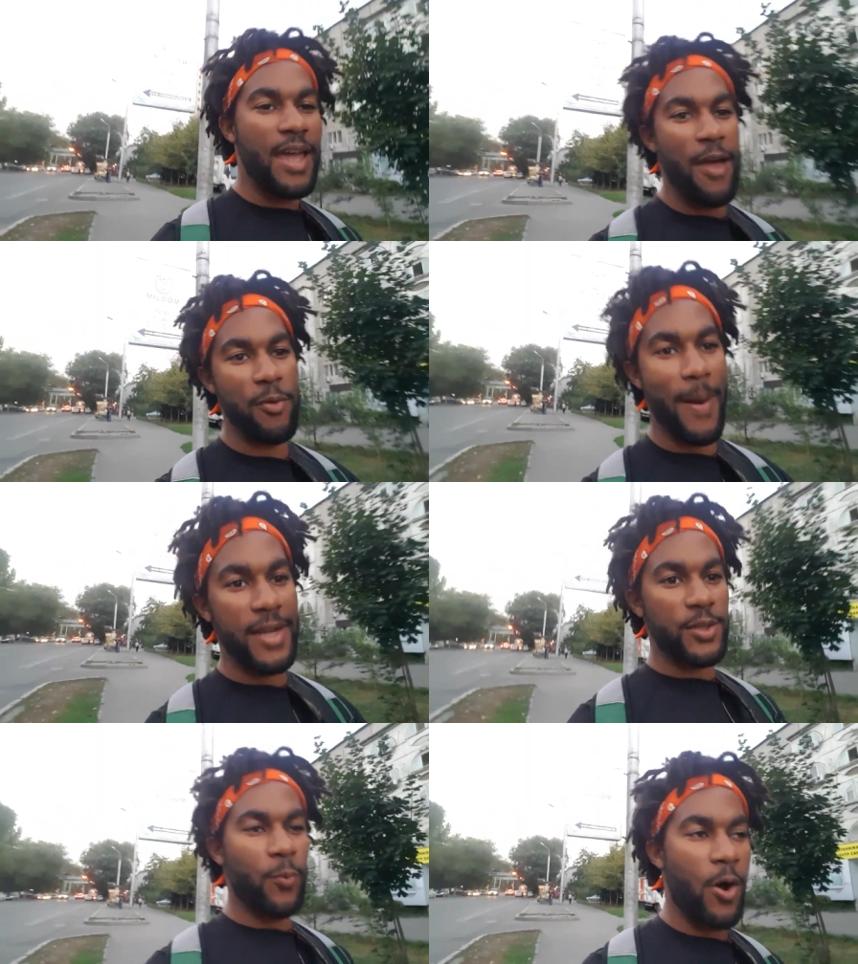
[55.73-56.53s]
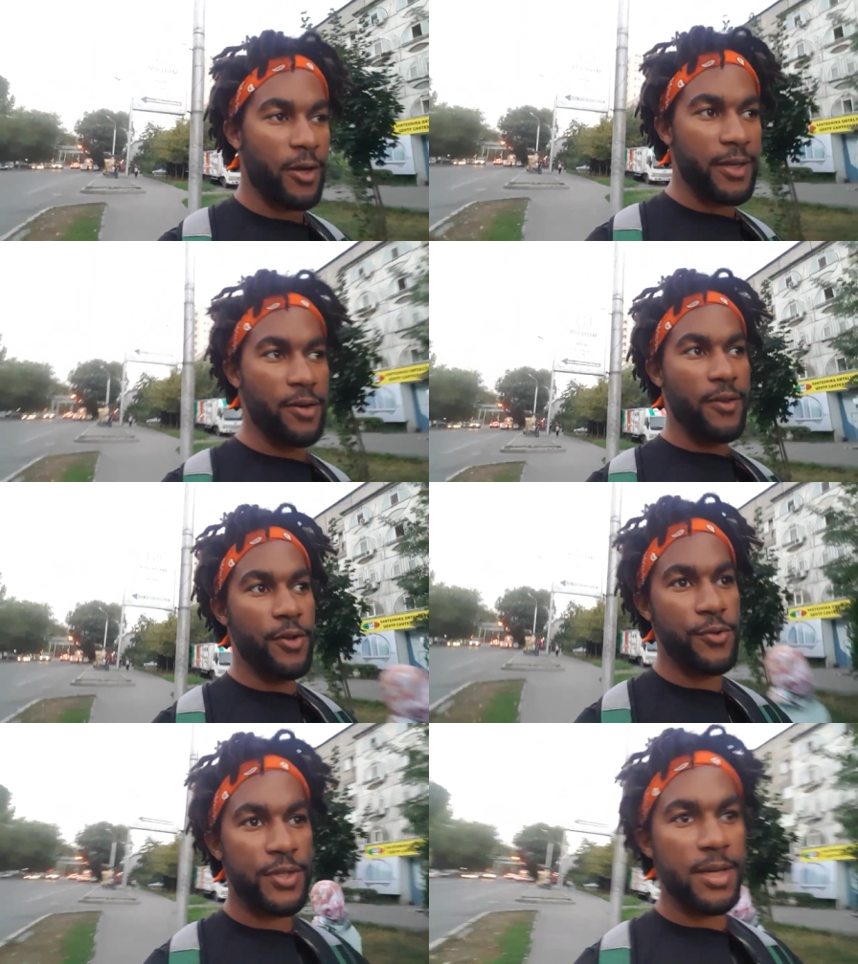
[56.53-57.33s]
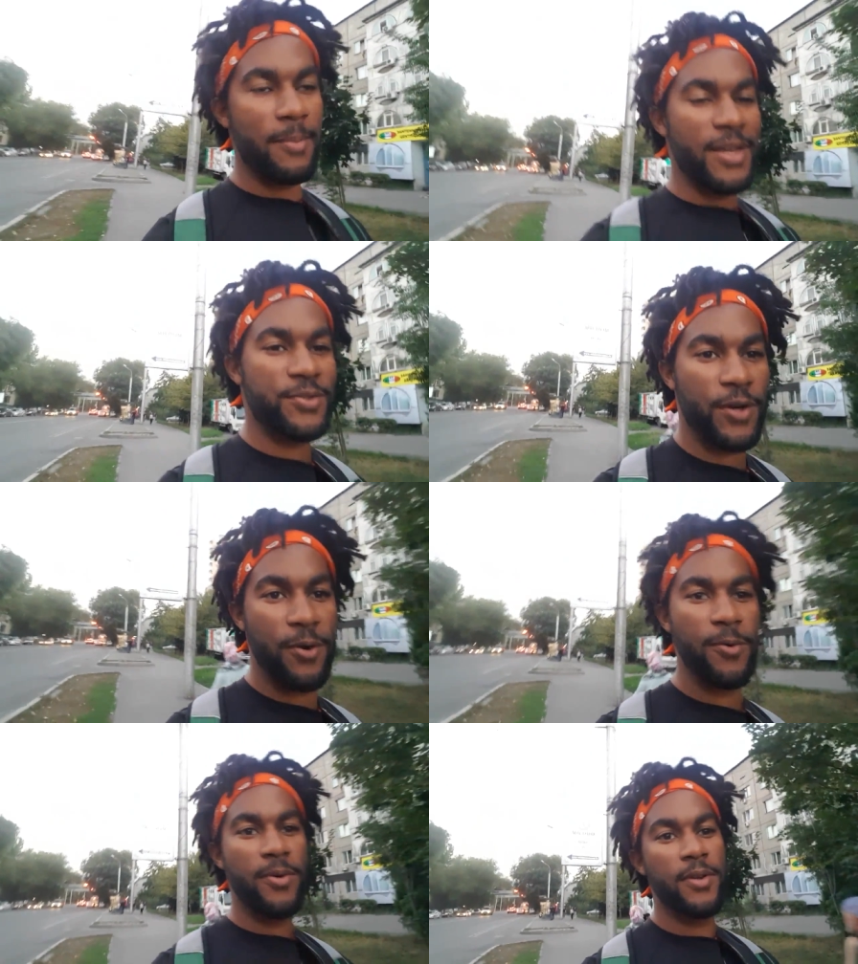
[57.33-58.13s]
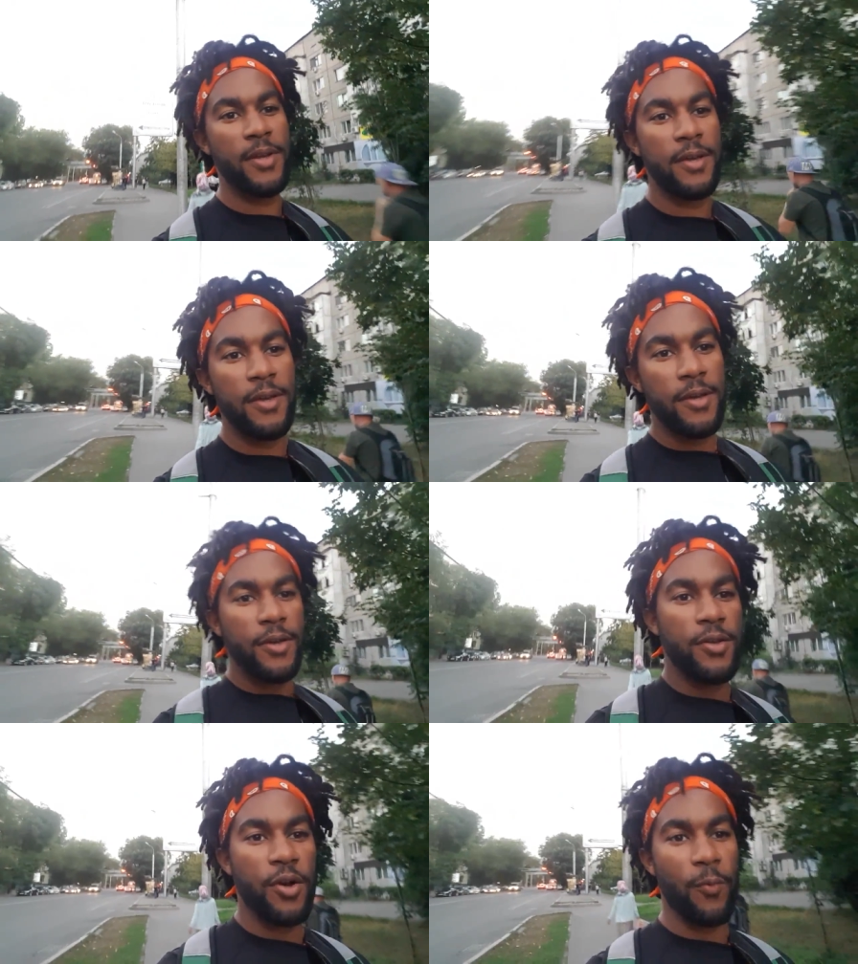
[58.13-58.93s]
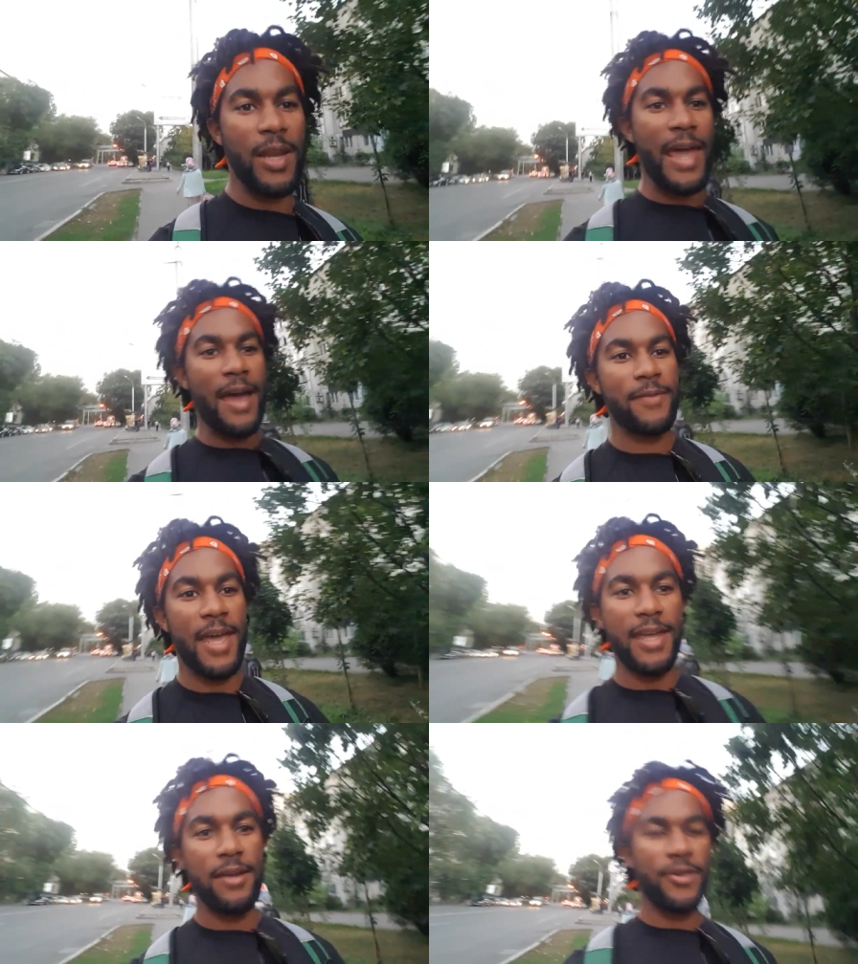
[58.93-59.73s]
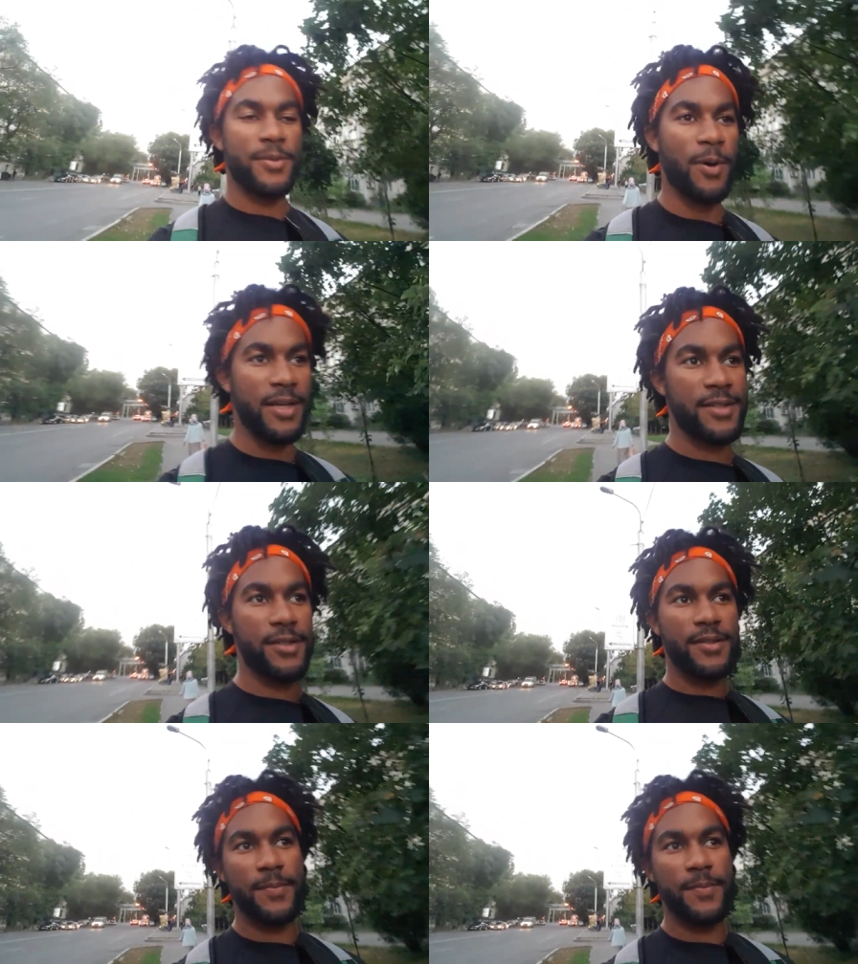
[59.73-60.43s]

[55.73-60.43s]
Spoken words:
everybody's walking or they're using the metro, you don't really have that here as much.